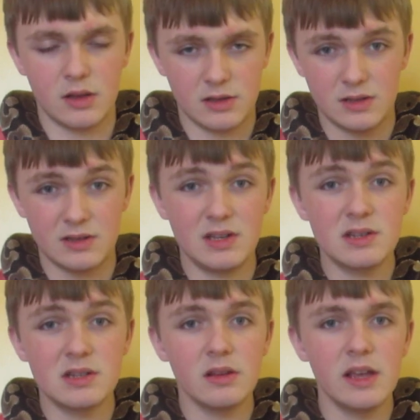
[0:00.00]

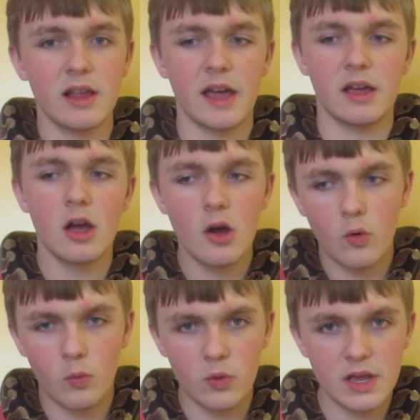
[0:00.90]
consistently, like
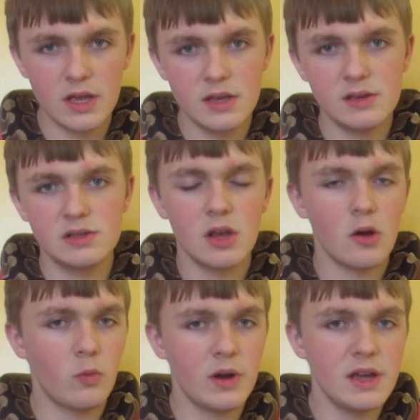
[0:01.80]
wheeze,
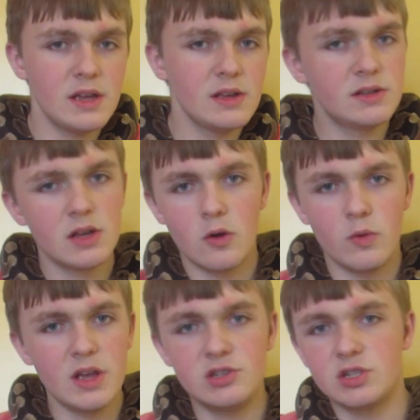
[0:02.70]
wheeze,
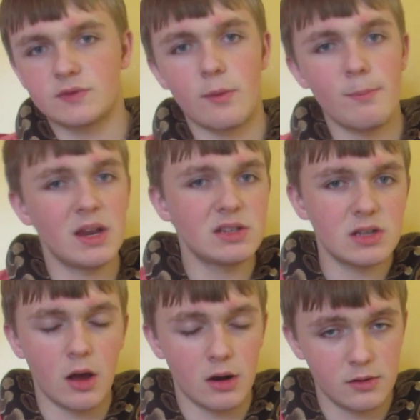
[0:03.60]
wheeze just for minutes
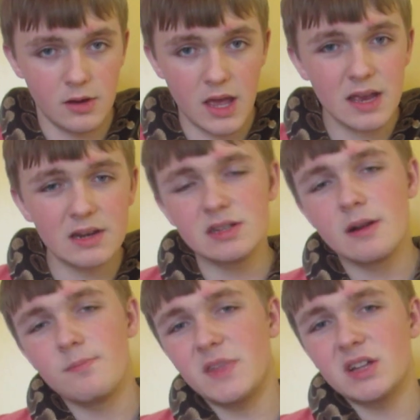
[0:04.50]
on end,
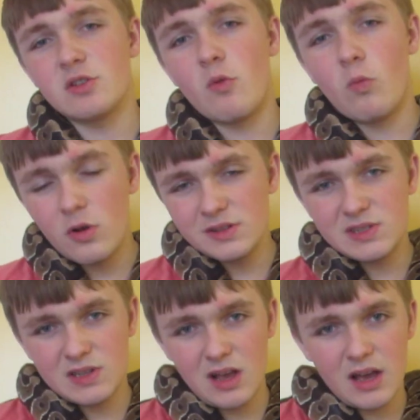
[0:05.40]
that's one
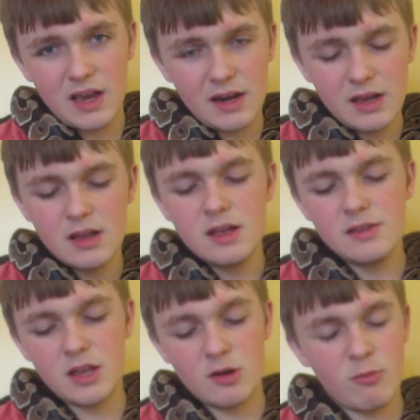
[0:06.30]
sign
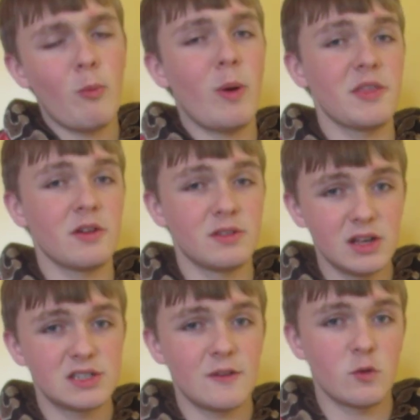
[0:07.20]
that your ball python
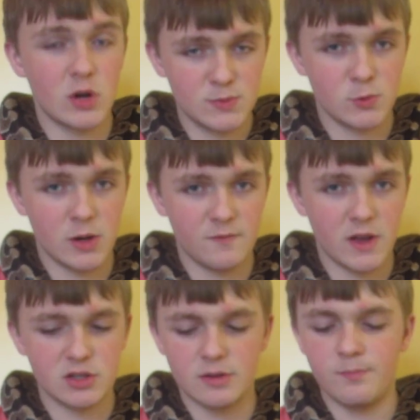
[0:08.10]
does have a respiratory
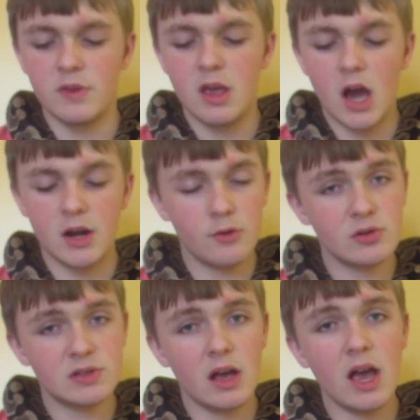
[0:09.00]
infection. Another
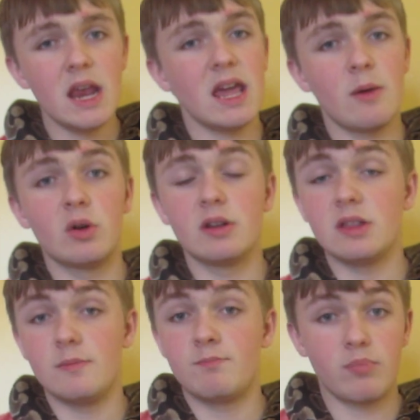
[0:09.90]
sign, and one of
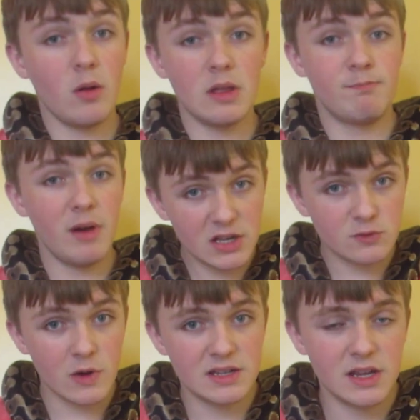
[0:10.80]
the probably best
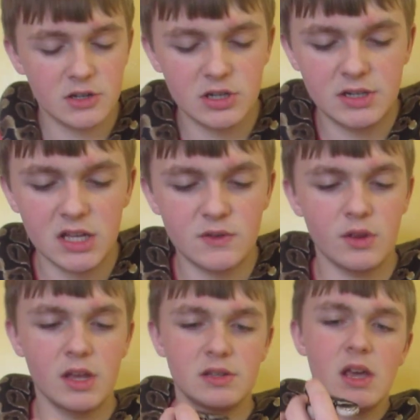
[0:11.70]
ways to actually test for
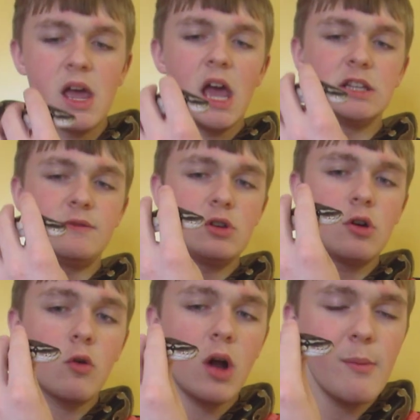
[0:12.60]
this, is if you
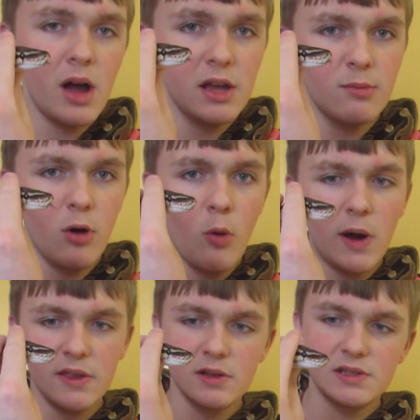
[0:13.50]
go right behind the ball
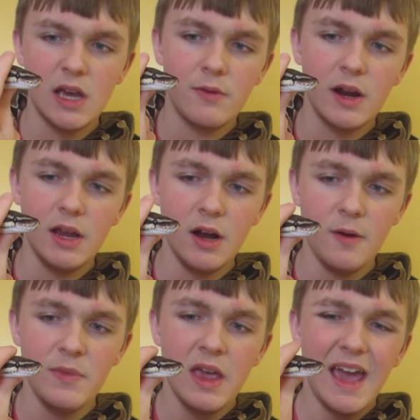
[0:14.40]
python's head right
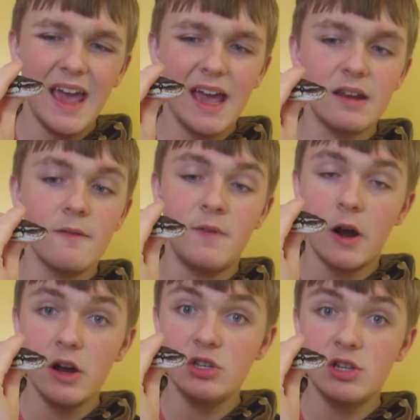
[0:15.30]
here and
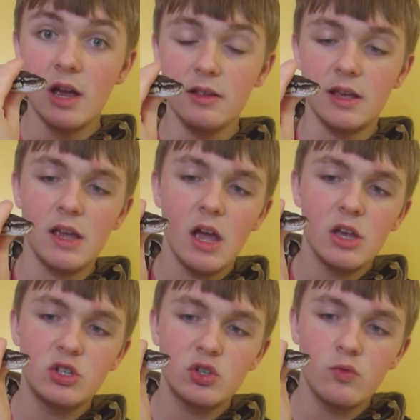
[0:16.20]
very gently
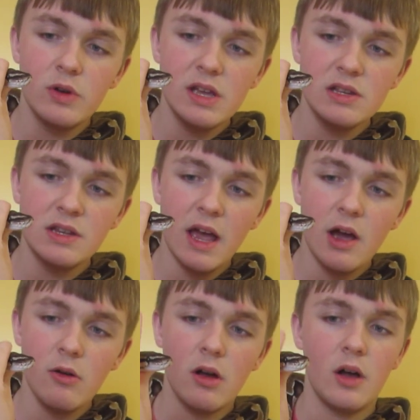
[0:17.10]
squeeze
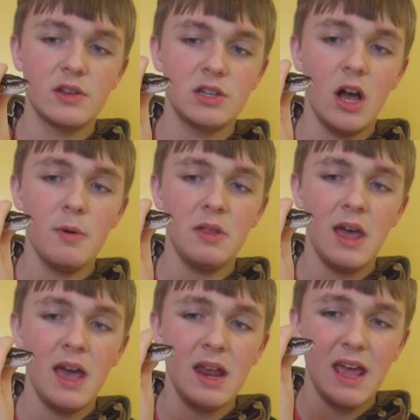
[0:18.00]
down on the top of the
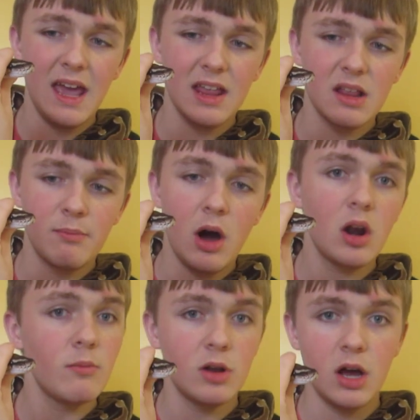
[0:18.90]
head and the
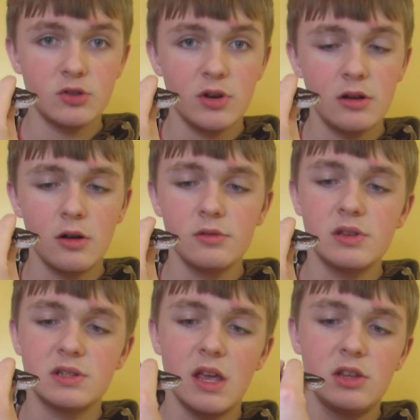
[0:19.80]
bottom, not trying to hurt the
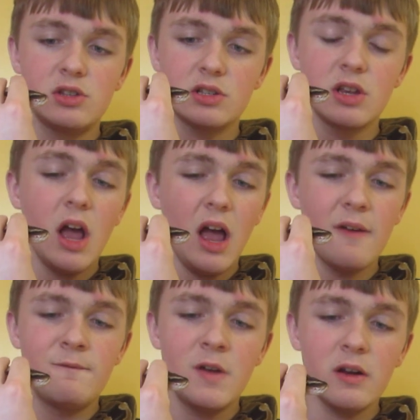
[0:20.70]
snake, just a
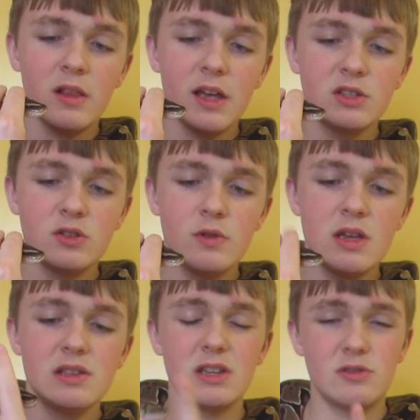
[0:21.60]
very light
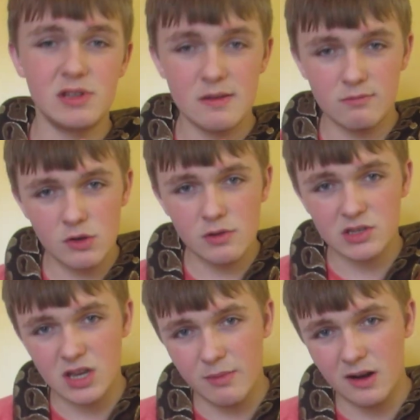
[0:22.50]
squeeze, and you see mucus
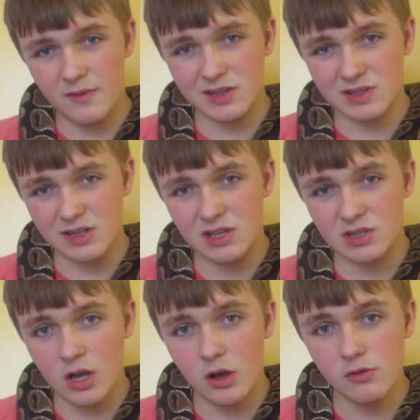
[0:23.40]
come out of that snake's
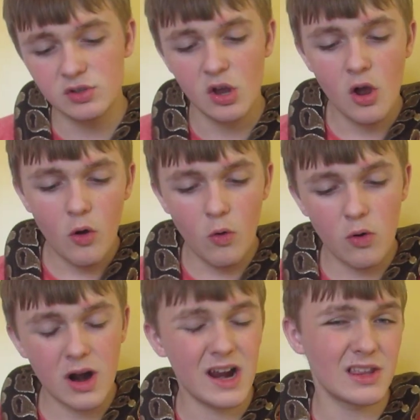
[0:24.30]
nose
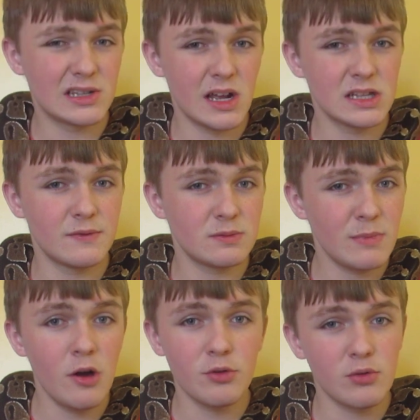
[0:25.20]
or out of the sides of its
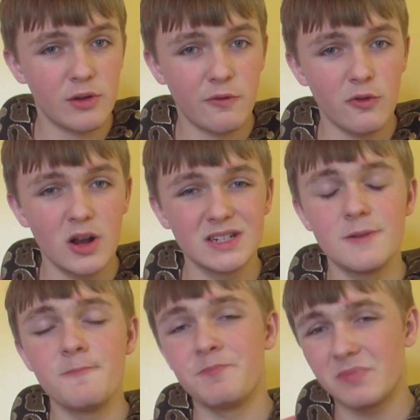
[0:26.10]
mouth or the front.
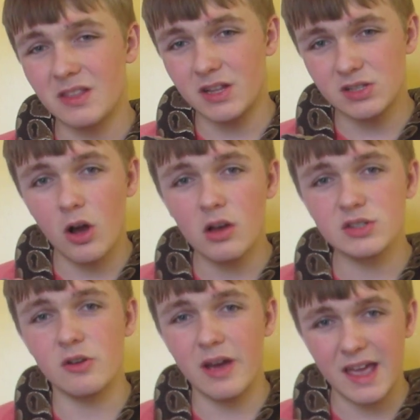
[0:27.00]
That's
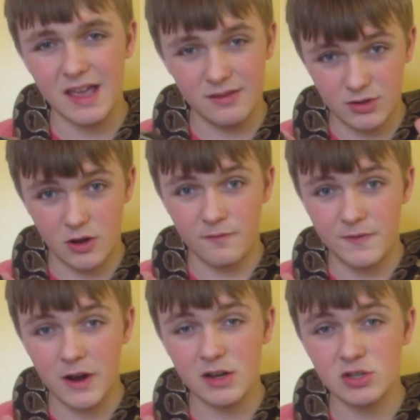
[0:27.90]
also a
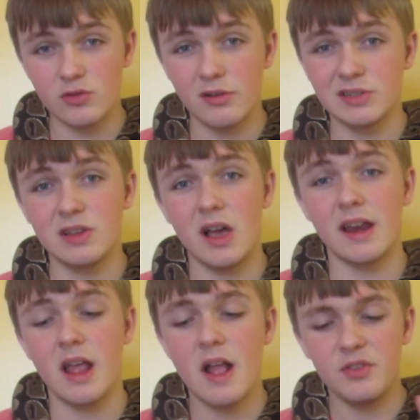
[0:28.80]
very strong
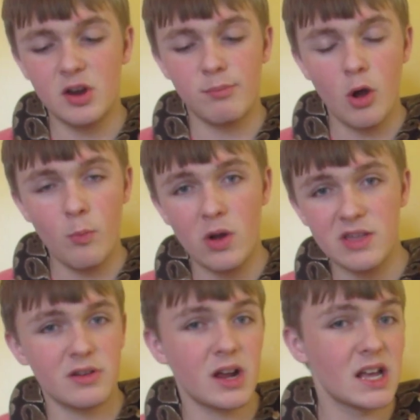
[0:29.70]
sign that your ball
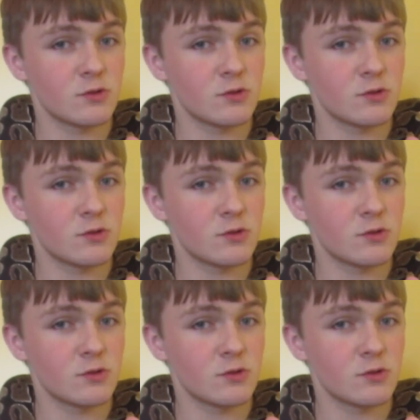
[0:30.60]
python has a